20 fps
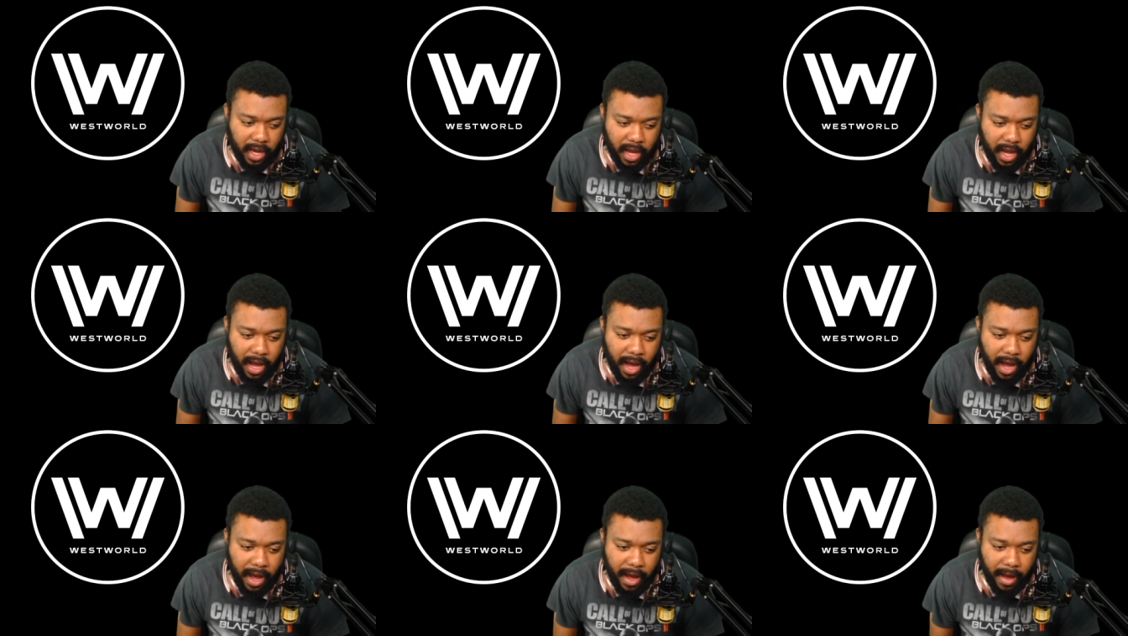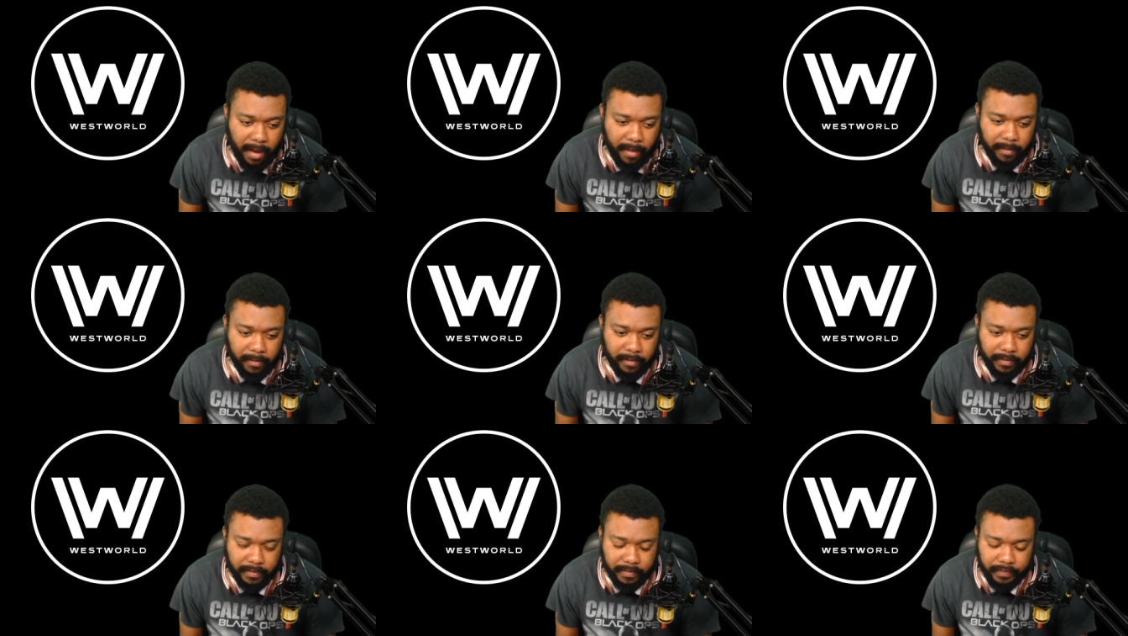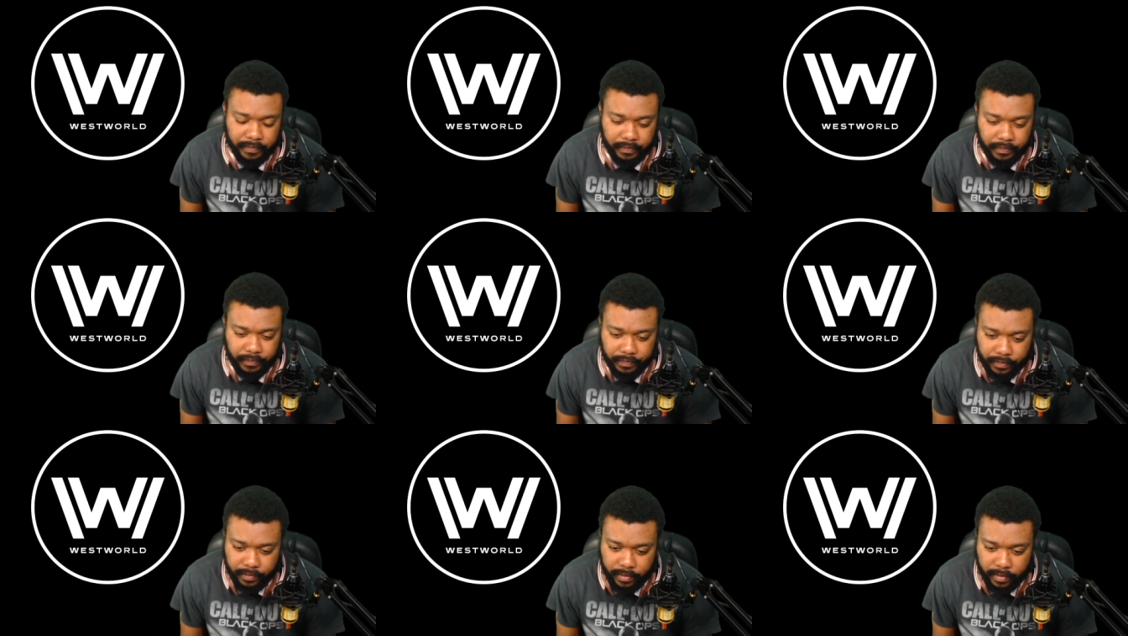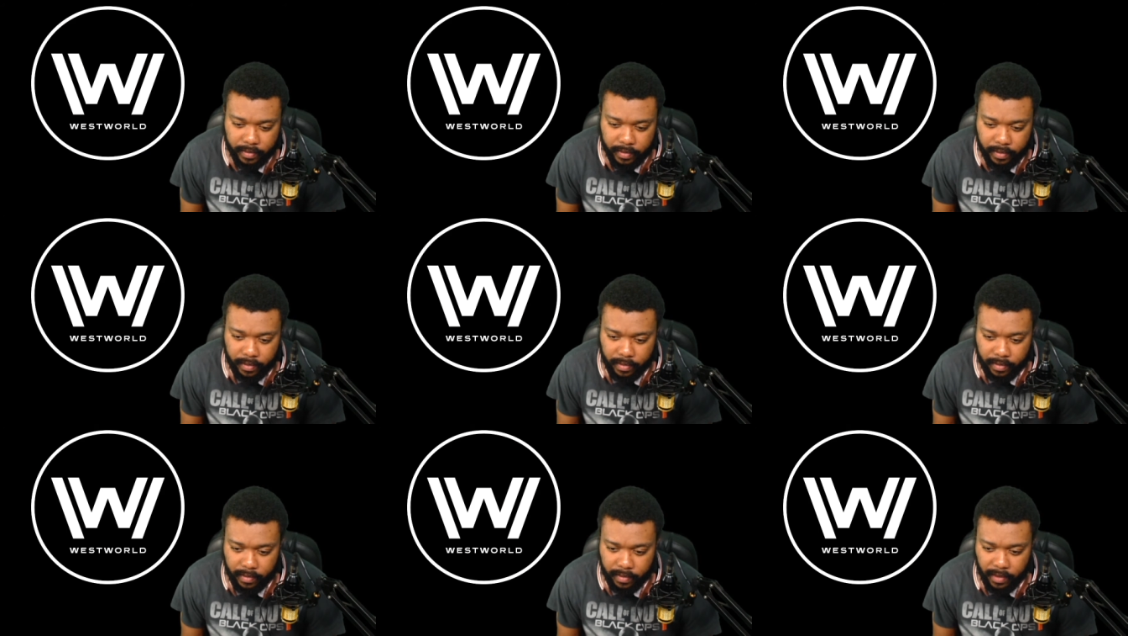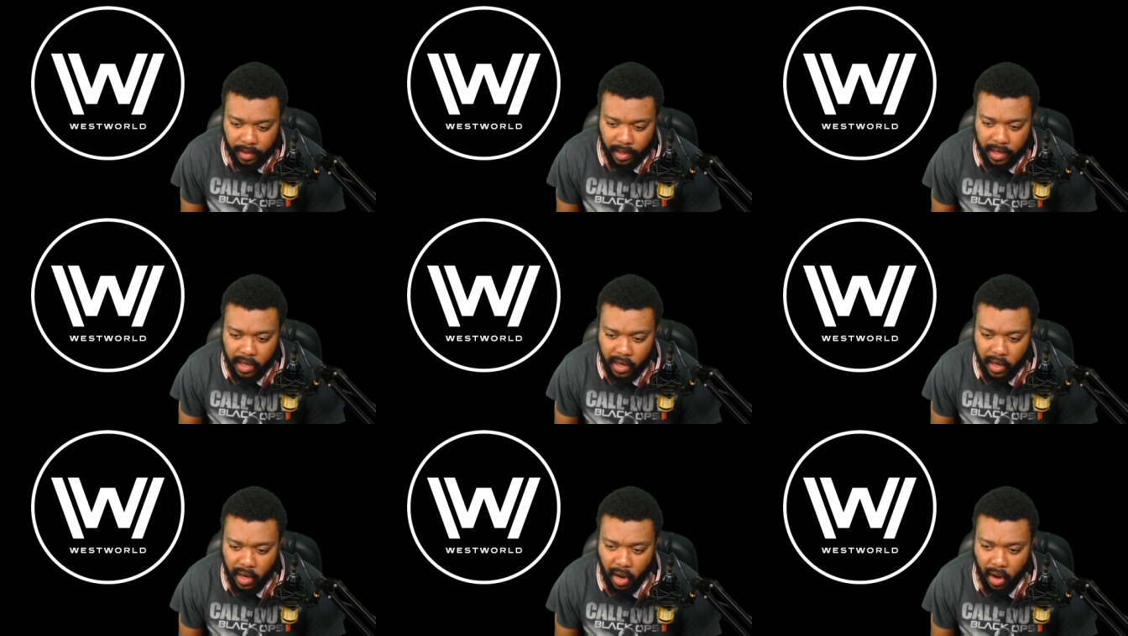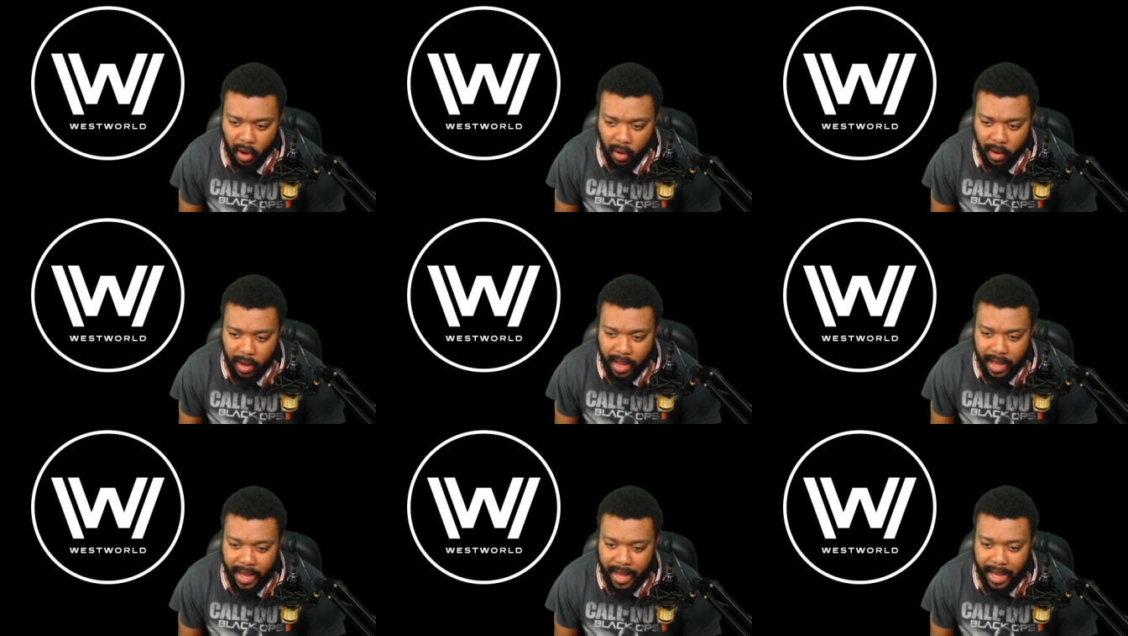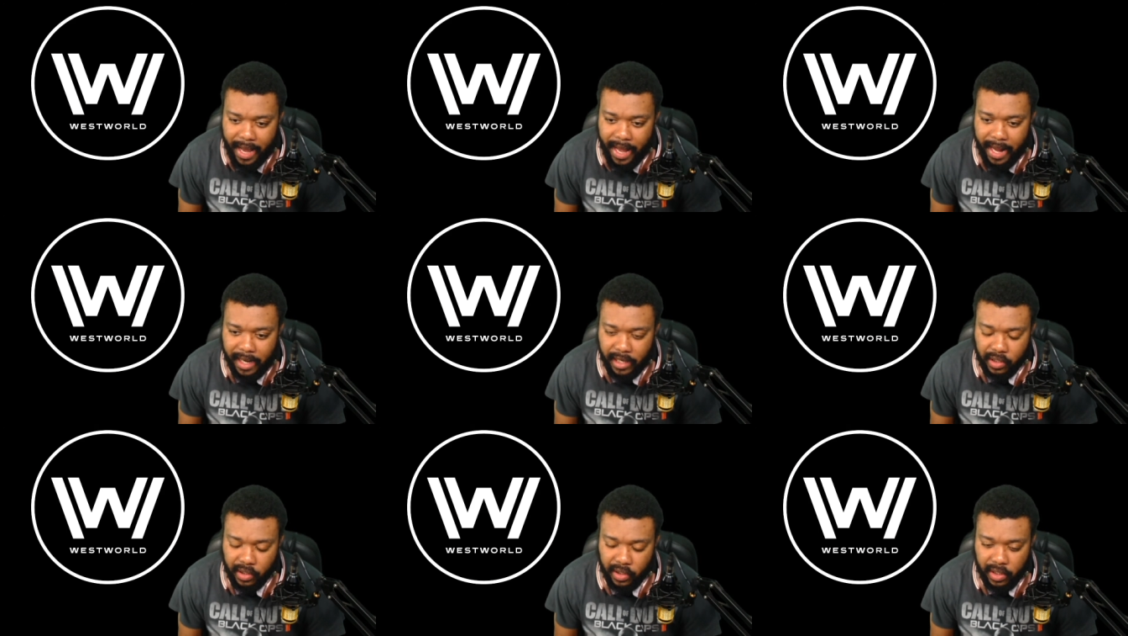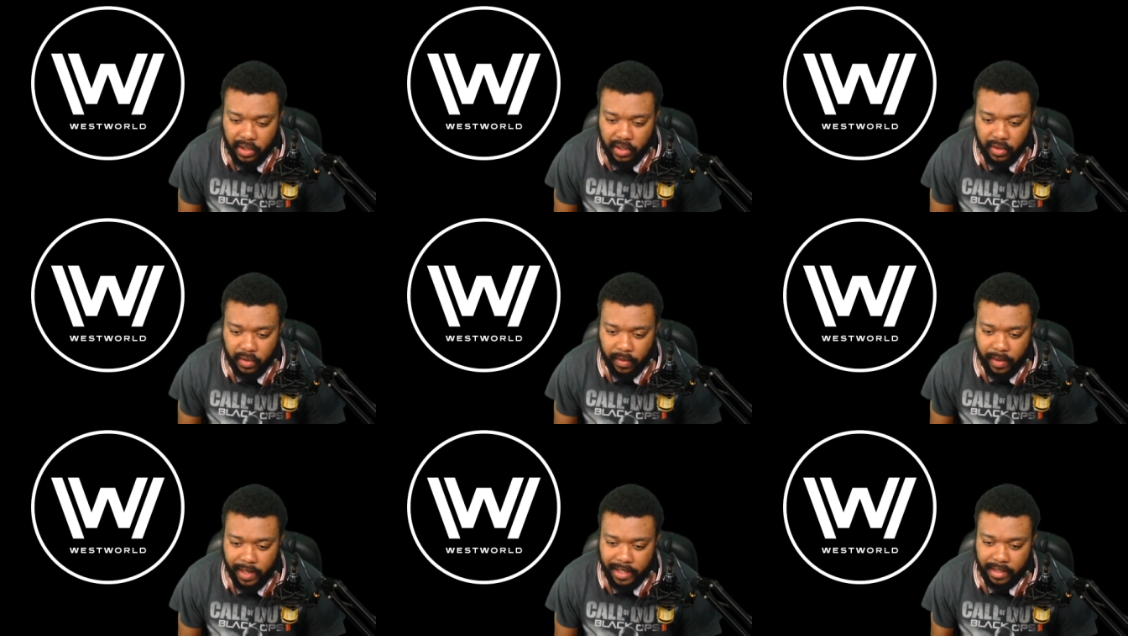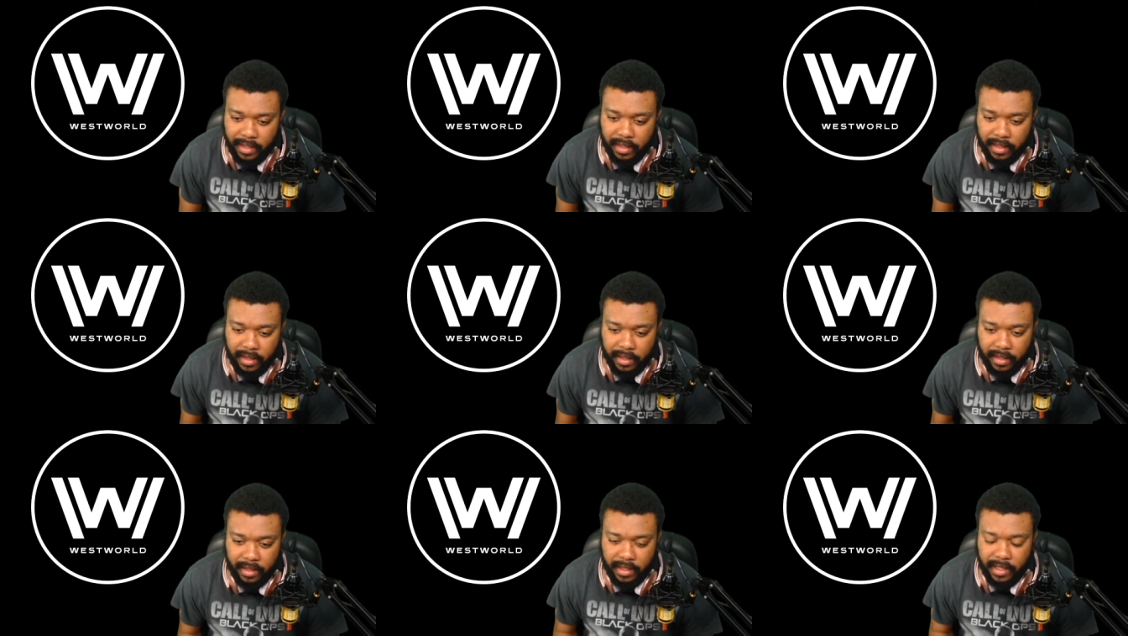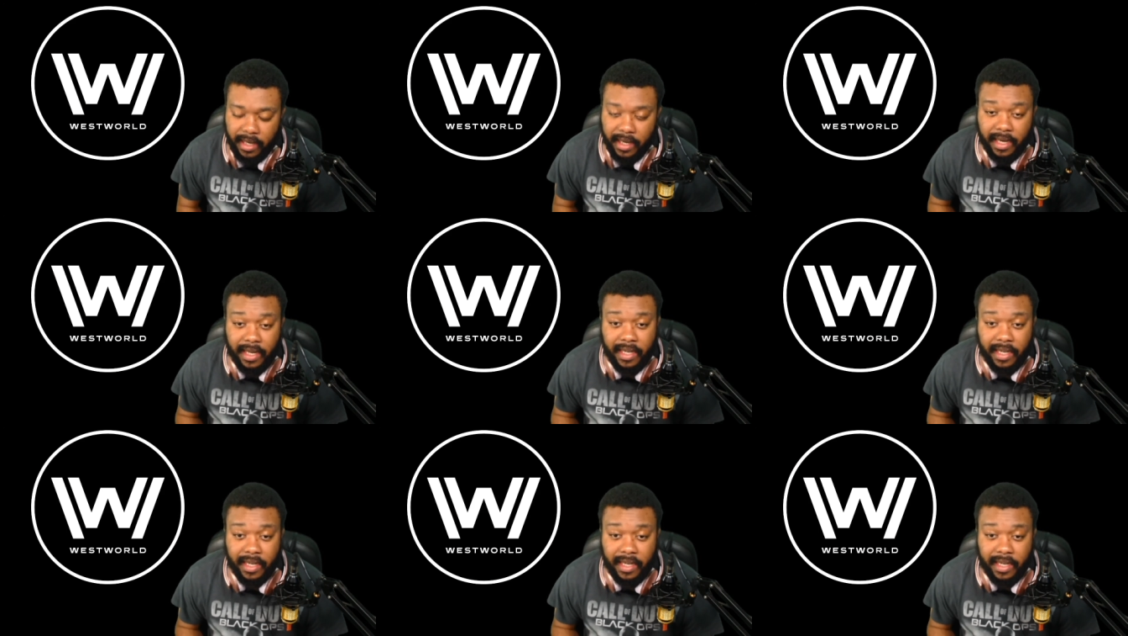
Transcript: You know, and it's just crazy to see.